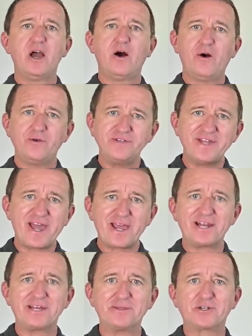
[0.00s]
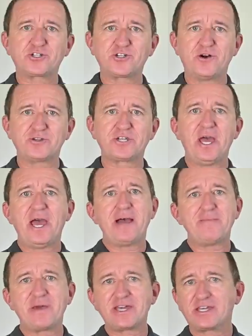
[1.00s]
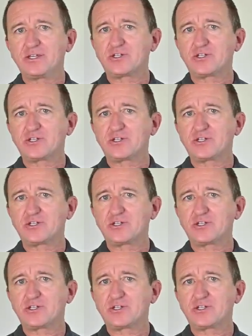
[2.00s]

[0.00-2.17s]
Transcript: on nailing the shot and making